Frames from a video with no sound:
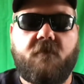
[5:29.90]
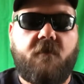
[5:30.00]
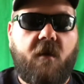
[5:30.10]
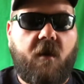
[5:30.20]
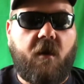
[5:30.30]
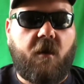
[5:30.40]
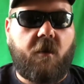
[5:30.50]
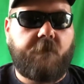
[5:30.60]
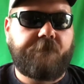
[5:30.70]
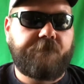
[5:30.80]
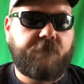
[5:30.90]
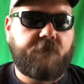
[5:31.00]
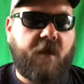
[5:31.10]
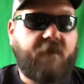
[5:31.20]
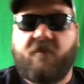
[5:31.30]
I
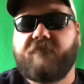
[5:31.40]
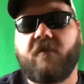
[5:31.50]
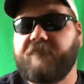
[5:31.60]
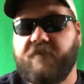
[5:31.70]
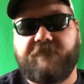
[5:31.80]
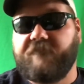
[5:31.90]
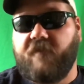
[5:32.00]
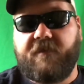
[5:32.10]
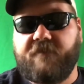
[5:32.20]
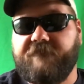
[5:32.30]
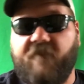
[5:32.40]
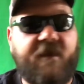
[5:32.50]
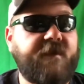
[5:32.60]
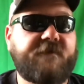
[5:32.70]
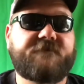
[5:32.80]
love goldfish for flatheads.
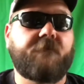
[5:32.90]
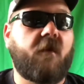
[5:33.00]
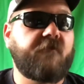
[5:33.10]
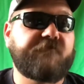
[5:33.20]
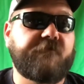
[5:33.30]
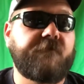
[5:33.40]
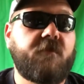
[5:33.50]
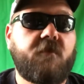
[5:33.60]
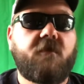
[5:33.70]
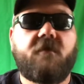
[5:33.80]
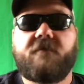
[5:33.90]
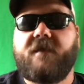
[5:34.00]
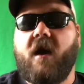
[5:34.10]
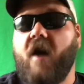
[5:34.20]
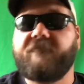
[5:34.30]
Flatheads demolish them.
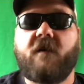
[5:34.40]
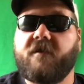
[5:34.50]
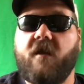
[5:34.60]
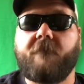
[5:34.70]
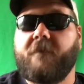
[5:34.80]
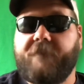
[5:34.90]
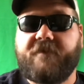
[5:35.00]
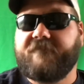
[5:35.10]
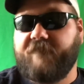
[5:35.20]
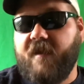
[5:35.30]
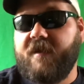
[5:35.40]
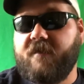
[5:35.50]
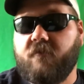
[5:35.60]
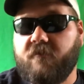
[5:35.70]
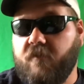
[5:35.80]
Now, I've not caught my biggest flathead
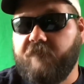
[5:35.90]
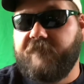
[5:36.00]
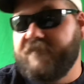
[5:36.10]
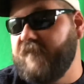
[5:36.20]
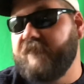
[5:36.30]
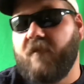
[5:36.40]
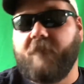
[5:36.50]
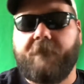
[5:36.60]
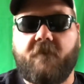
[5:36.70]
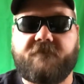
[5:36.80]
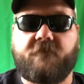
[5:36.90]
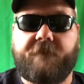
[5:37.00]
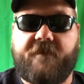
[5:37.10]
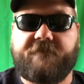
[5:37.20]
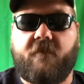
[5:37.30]
on a goldfish. I've caught my personal
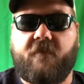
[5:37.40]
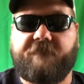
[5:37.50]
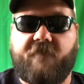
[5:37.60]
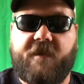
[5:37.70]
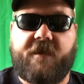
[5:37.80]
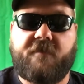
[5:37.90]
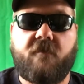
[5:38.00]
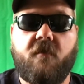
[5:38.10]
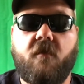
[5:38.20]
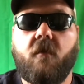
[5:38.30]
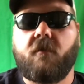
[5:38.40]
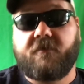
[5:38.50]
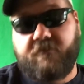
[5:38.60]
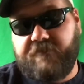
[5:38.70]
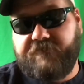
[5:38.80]
best flathead on a
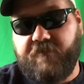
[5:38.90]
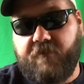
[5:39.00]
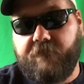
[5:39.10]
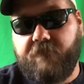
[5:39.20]
creek chub.